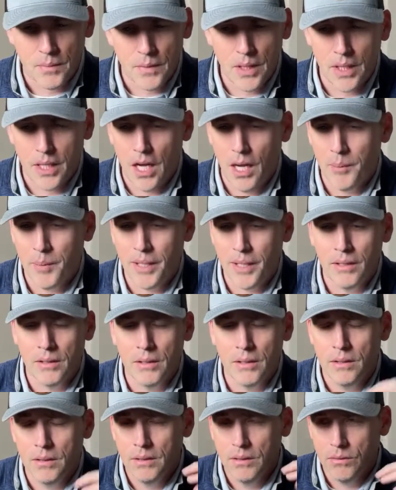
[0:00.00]
You come in,
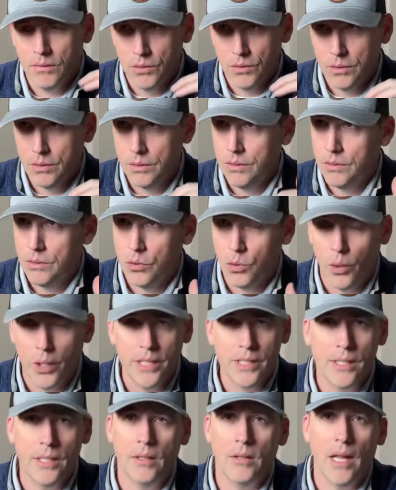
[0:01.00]

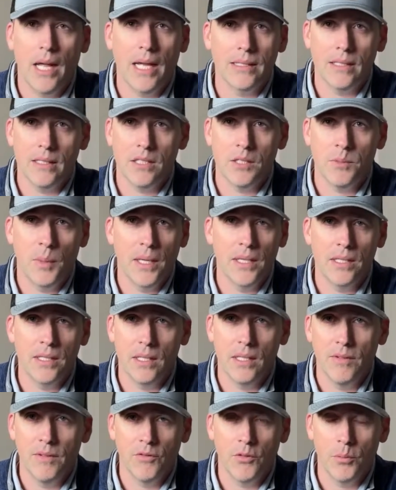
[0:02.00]
crazy closet space
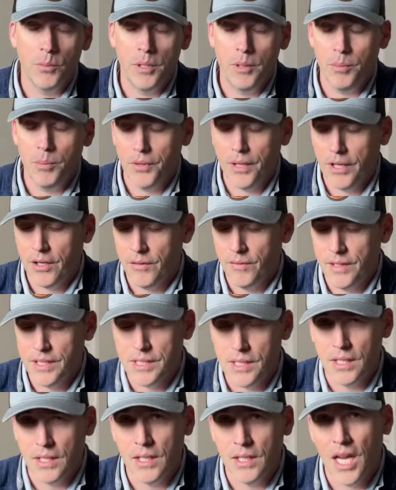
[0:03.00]
even for people that are
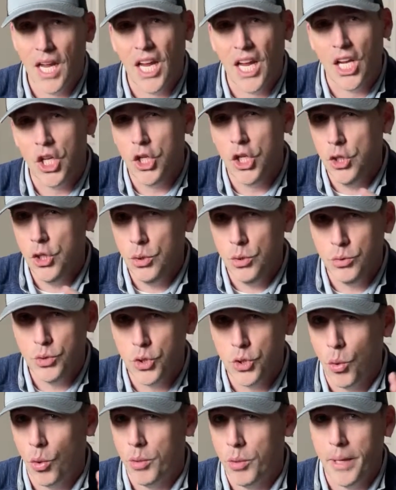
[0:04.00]
visiting, a
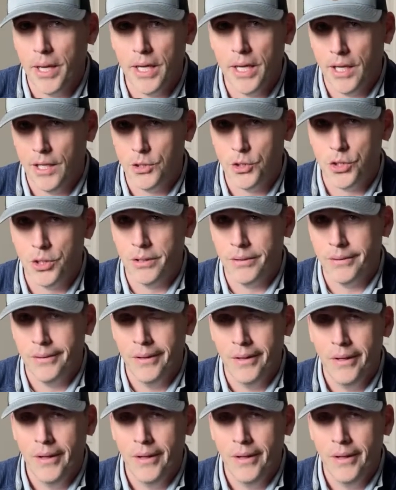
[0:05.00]
huge gourmet kitchen.